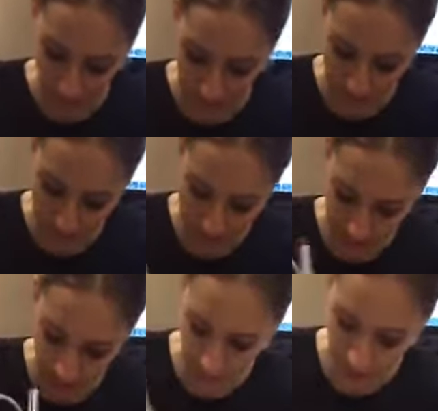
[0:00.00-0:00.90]
still
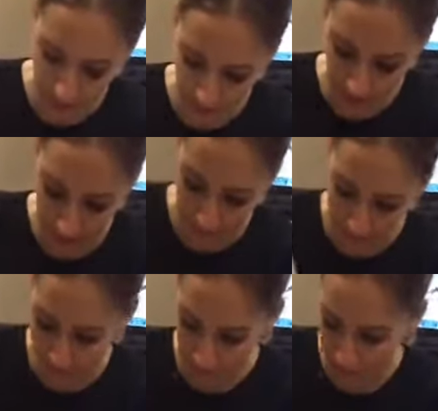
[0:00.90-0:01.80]
we all have,
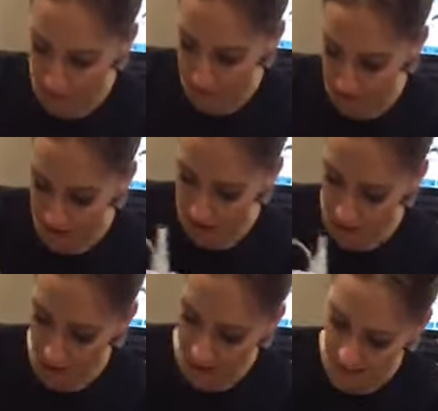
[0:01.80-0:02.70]
just some
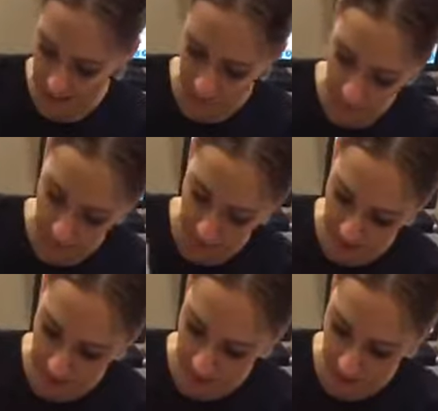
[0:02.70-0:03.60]

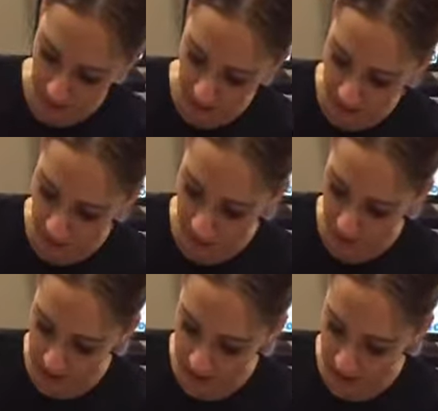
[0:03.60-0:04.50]
buildup in our pores,
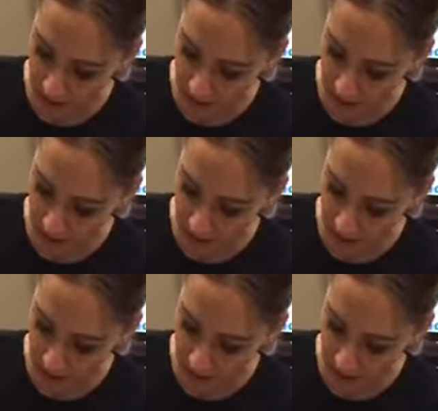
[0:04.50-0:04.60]
so